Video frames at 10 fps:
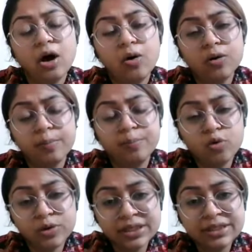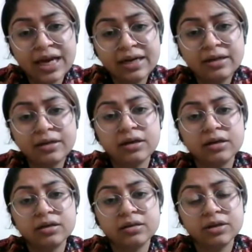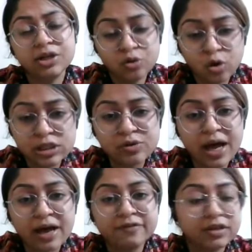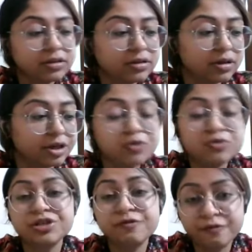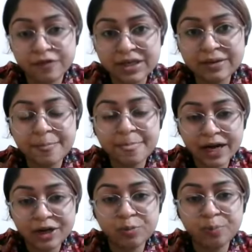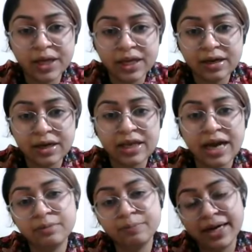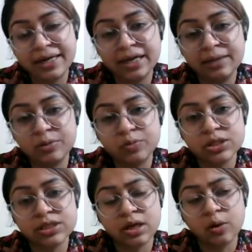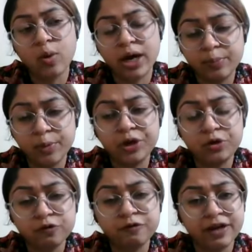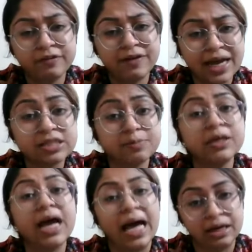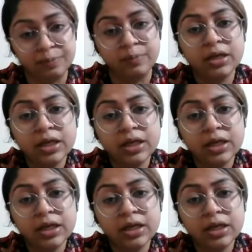More than that, you also have a tuition fee that you pay. Like at my time, it was 1.25 lakhs per annum.